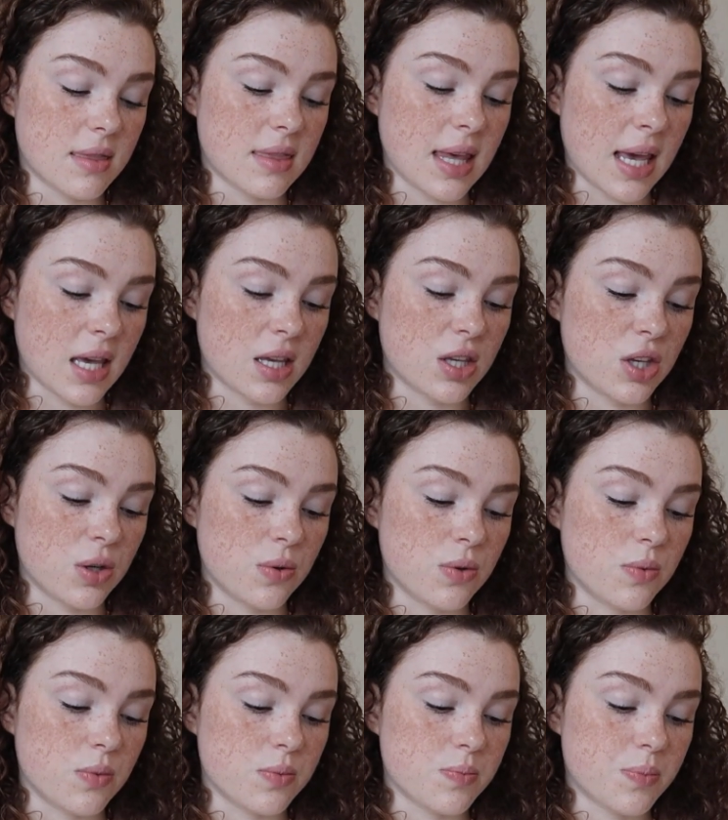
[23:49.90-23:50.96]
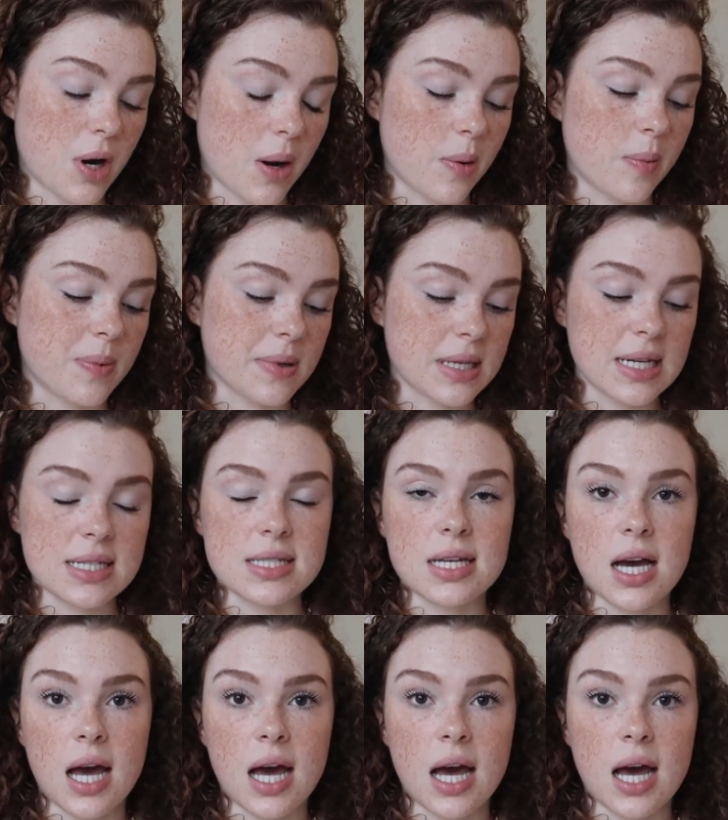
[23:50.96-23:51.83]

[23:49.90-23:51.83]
think you probably need to